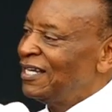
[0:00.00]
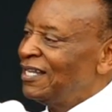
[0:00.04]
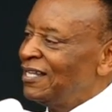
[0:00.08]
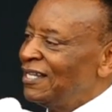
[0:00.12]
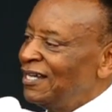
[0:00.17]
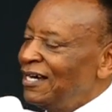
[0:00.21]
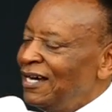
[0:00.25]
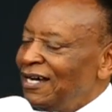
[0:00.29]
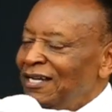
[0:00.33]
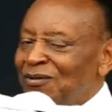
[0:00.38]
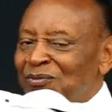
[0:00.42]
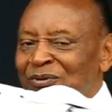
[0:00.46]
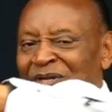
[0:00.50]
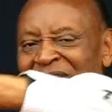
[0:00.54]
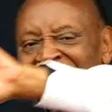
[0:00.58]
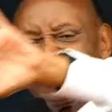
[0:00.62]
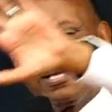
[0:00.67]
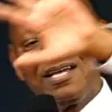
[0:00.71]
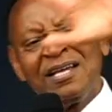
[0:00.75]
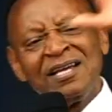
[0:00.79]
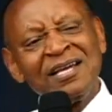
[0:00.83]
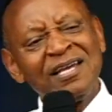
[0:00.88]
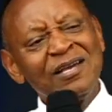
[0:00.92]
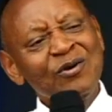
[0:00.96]
that. We,
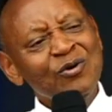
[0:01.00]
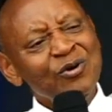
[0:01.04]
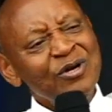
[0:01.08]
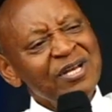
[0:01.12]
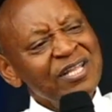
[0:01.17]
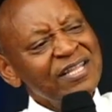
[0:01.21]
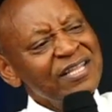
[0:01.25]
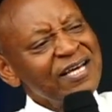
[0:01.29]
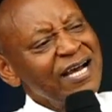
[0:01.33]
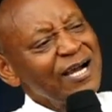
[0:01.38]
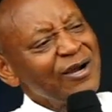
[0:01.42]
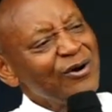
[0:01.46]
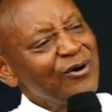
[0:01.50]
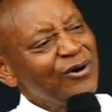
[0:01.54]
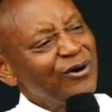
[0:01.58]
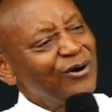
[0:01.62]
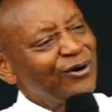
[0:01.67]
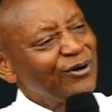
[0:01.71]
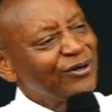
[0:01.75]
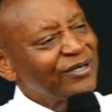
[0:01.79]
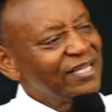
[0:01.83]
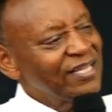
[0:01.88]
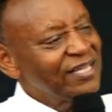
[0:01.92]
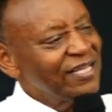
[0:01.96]
he would thank
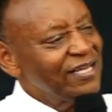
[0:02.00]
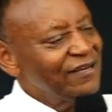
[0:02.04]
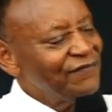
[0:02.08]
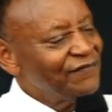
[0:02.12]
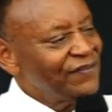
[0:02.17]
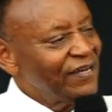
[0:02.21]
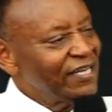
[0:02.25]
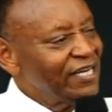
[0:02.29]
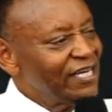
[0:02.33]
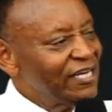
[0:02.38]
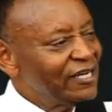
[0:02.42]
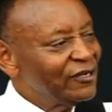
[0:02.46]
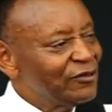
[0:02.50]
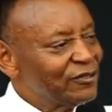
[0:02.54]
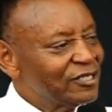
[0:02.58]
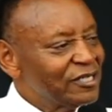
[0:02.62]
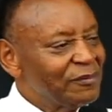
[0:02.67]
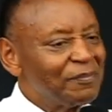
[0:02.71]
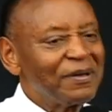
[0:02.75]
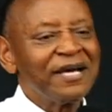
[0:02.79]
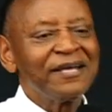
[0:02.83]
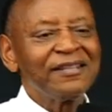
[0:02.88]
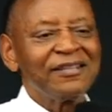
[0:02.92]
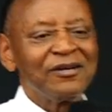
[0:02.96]
God. And then finally, he would say,
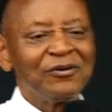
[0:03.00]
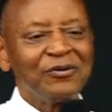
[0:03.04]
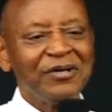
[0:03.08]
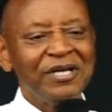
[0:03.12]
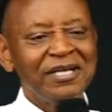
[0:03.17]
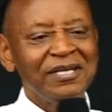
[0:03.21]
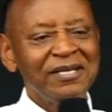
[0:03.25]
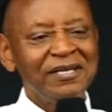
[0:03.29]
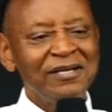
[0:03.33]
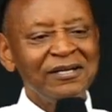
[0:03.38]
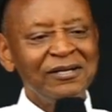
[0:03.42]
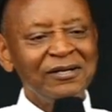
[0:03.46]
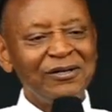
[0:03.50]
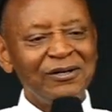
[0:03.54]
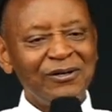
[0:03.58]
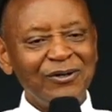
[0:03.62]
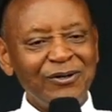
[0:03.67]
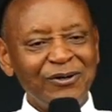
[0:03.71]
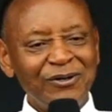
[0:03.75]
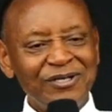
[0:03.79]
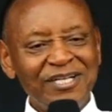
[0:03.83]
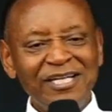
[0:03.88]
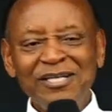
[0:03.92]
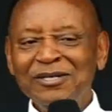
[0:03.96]
by the way,
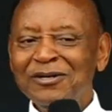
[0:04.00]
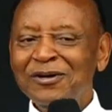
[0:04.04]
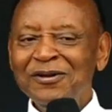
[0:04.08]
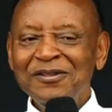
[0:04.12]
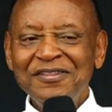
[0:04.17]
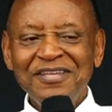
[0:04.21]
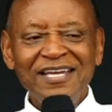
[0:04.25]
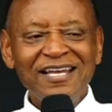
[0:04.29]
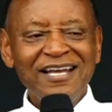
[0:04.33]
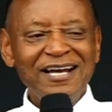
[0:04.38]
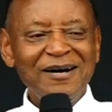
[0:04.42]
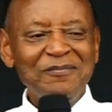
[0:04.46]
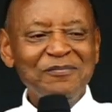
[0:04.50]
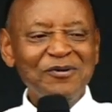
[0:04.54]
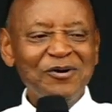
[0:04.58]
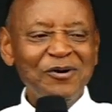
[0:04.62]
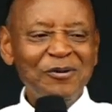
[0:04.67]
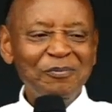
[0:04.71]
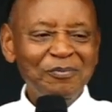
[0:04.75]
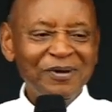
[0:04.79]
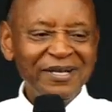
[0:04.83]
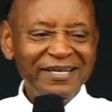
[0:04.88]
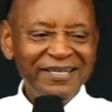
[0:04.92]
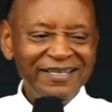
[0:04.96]
Lord, and don't think I'm
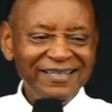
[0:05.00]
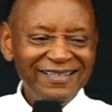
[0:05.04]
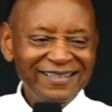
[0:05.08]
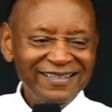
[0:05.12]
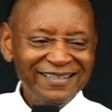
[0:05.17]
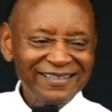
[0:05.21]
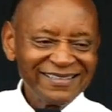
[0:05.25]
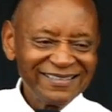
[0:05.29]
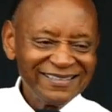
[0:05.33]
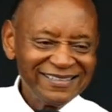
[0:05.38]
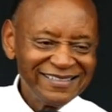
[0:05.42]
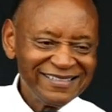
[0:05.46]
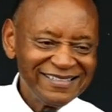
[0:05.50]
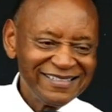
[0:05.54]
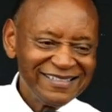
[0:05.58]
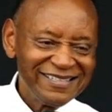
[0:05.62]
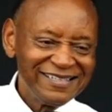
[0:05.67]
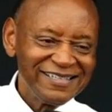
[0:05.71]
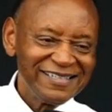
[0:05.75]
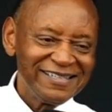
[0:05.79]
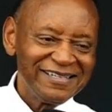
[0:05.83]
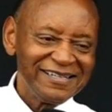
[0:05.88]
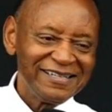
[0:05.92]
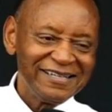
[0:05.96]
complaining.
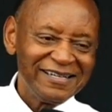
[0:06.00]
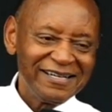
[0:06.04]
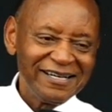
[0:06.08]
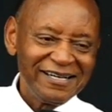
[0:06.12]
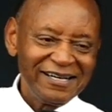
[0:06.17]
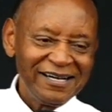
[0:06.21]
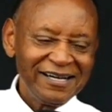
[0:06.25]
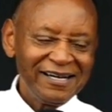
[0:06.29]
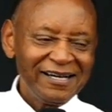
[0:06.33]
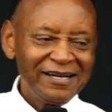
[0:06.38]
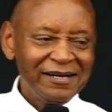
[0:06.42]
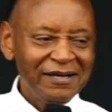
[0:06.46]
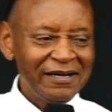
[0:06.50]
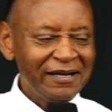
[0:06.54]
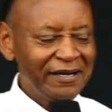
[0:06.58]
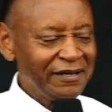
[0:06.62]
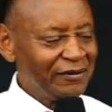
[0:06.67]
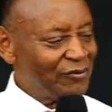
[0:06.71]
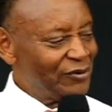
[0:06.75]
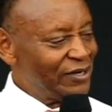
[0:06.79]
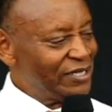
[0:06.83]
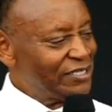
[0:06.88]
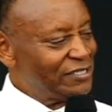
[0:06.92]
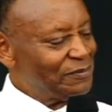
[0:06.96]
I, I
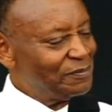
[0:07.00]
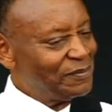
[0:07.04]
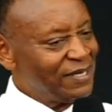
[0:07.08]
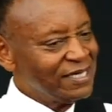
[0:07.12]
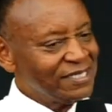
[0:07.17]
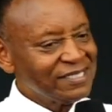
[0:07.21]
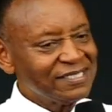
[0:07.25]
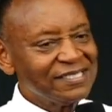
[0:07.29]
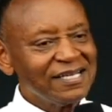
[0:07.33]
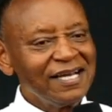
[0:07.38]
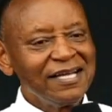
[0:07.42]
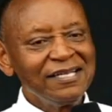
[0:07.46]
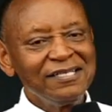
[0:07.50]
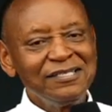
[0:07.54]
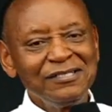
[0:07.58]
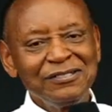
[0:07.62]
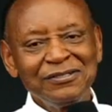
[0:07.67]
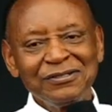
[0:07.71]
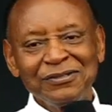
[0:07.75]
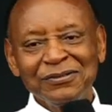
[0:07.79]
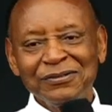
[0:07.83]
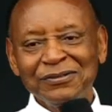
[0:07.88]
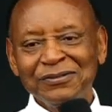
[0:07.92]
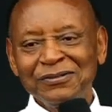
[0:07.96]
want my son
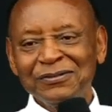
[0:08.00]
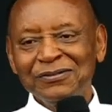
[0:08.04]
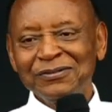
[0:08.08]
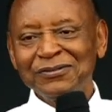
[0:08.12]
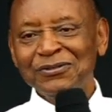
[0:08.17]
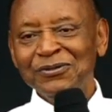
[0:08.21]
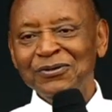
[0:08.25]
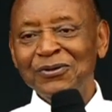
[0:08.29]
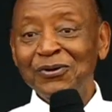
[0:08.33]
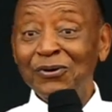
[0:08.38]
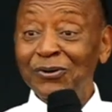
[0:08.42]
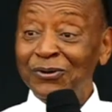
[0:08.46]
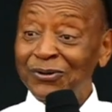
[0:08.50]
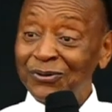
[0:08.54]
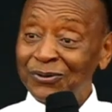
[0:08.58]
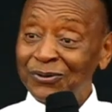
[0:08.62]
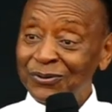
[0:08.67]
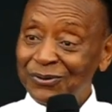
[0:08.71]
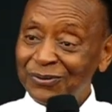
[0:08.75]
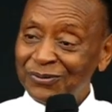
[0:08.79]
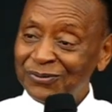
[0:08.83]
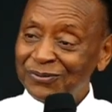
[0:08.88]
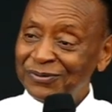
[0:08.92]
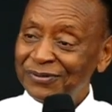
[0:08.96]
to, to know
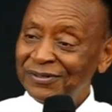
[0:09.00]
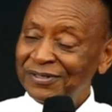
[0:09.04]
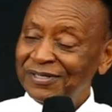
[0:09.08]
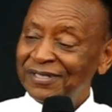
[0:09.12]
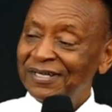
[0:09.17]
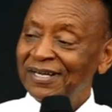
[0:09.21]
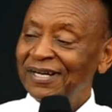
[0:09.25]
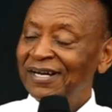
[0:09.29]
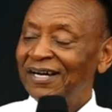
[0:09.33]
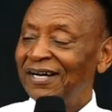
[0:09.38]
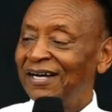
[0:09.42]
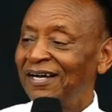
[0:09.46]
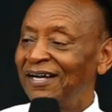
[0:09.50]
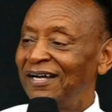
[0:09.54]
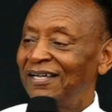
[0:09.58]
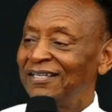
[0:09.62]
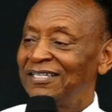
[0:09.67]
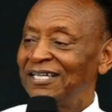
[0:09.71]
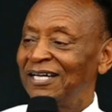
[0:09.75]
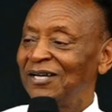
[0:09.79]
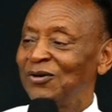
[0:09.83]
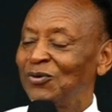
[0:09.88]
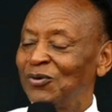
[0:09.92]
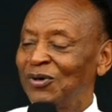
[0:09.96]
you and
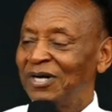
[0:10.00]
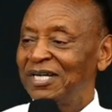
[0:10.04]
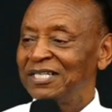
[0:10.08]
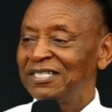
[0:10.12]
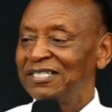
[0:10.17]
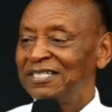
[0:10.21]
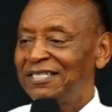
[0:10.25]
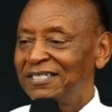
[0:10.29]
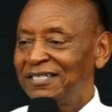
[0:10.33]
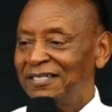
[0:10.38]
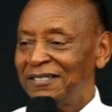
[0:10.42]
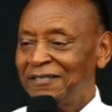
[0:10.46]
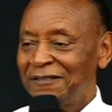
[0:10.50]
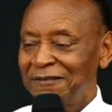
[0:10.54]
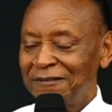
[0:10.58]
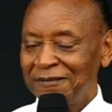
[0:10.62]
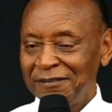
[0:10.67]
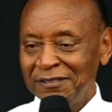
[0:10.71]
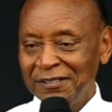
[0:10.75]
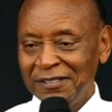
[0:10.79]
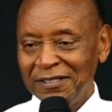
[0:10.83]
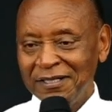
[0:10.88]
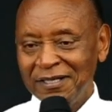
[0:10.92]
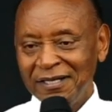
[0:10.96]
I want uh,
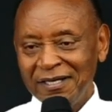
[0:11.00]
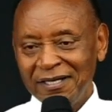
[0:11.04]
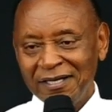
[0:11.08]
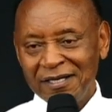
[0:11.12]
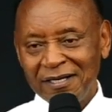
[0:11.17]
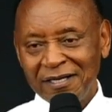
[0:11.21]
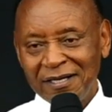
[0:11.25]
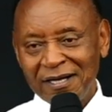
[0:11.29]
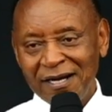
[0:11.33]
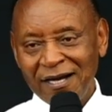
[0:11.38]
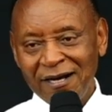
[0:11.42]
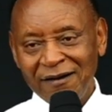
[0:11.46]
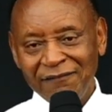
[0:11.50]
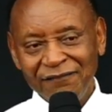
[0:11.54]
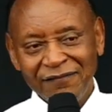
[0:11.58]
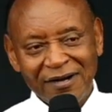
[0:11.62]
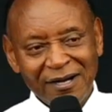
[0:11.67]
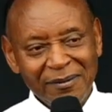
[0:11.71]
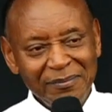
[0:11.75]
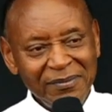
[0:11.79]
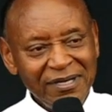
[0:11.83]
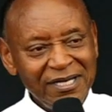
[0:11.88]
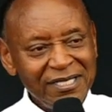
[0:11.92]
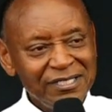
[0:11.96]
uh, our
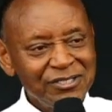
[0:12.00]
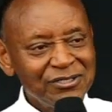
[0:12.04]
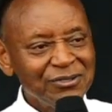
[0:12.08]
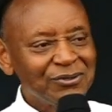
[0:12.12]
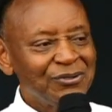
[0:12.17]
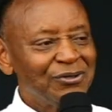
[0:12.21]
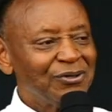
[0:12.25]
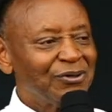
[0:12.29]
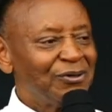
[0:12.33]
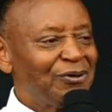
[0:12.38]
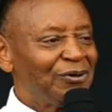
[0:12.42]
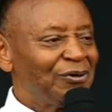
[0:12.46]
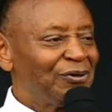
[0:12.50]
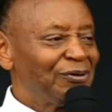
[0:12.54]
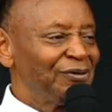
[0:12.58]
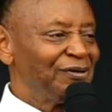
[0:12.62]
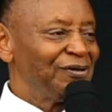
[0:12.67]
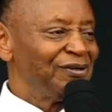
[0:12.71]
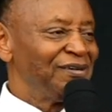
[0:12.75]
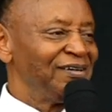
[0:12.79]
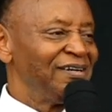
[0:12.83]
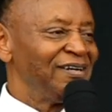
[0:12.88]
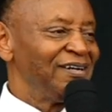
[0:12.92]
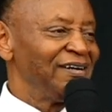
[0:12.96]
family to grow
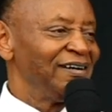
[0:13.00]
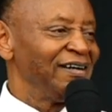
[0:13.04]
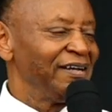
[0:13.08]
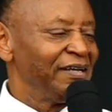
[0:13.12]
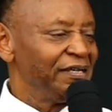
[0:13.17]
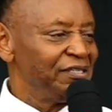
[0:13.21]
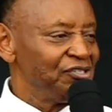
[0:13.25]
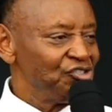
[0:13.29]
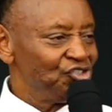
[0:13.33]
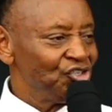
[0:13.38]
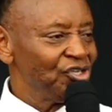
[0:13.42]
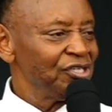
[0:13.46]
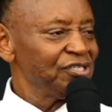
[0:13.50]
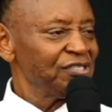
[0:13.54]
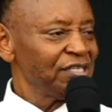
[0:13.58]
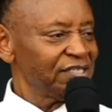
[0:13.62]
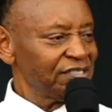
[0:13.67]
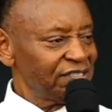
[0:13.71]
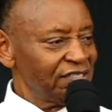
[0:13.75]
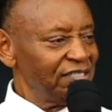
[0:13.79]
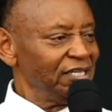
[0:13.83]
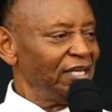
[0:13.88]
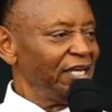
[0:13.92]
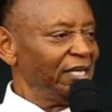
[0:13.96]
in
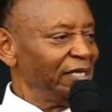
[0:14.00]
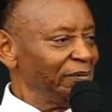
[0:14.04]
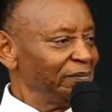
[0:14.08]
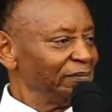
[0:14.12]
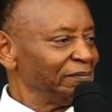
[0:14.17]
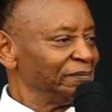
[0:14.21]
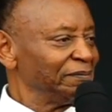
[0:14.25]
Jesus' name.